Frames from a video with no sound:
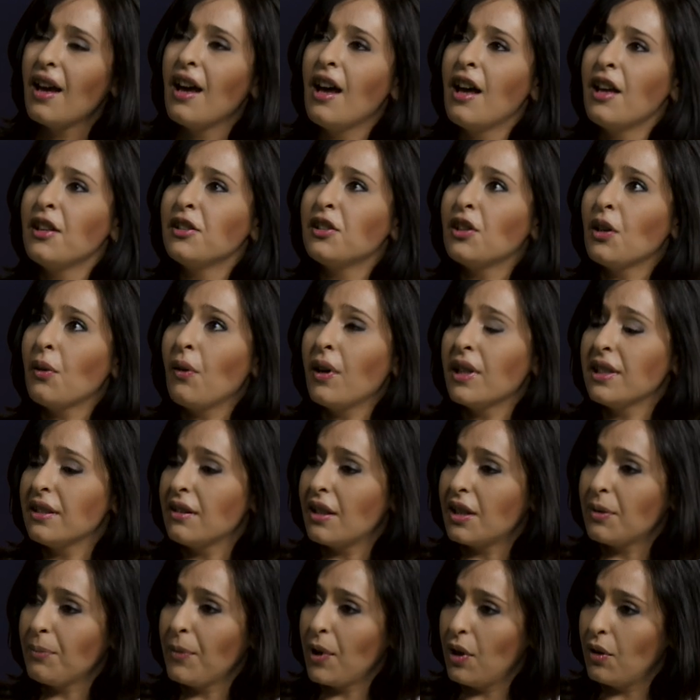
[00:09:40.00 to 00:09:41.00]
So I
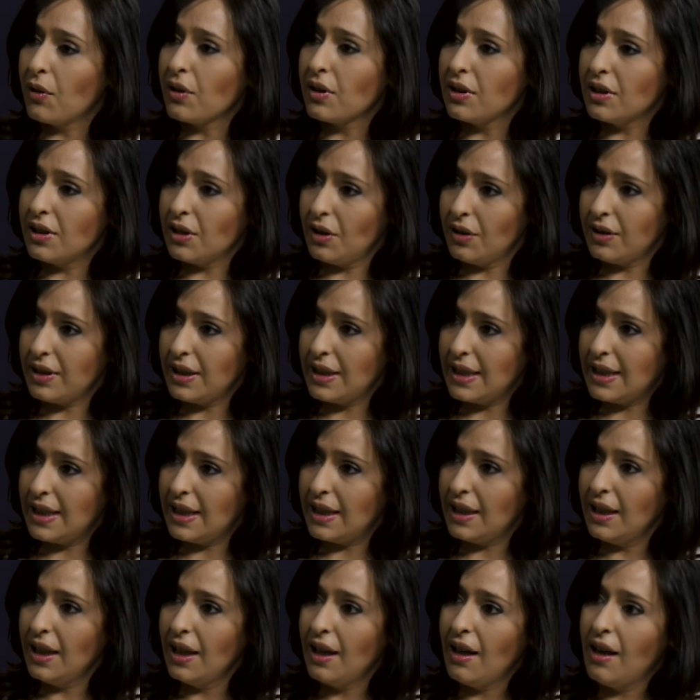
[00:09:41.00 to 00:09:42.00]
started my own
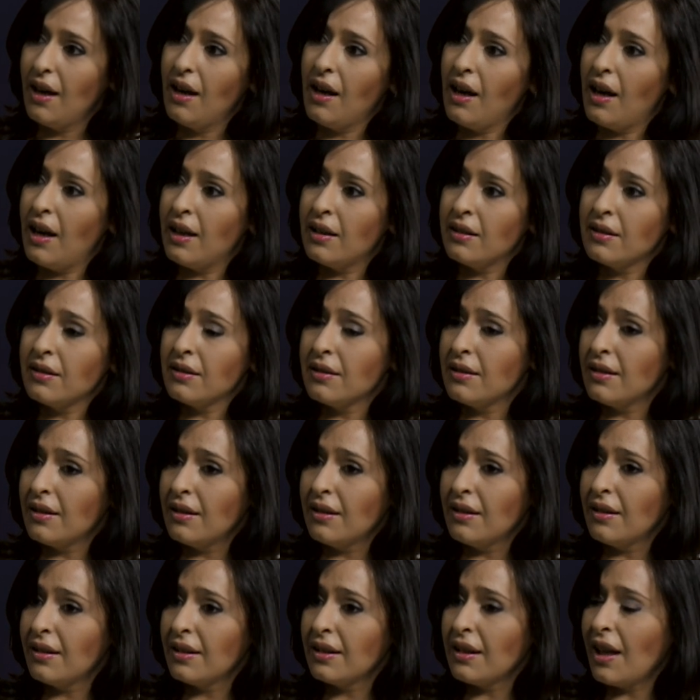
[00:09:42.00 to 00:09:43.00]
consultancy. And
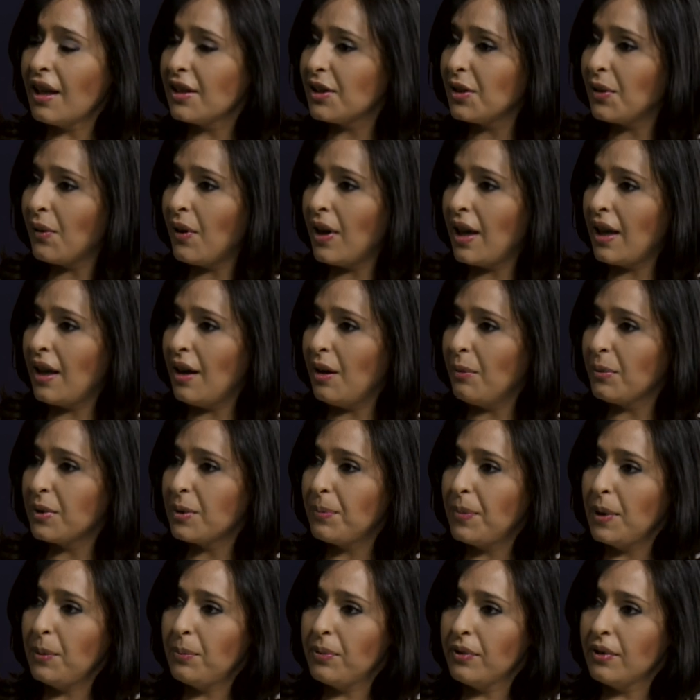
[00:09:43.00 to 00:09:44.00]
so I helped
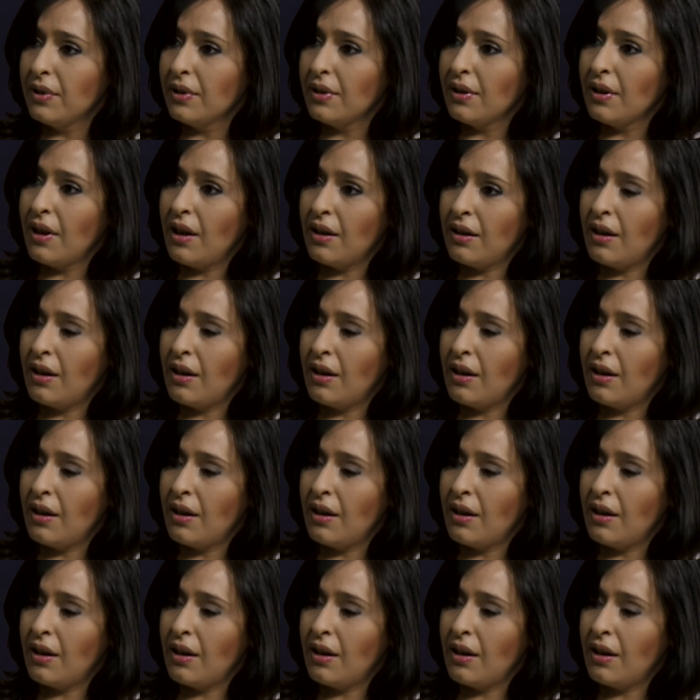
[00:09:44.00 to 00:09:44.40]
people,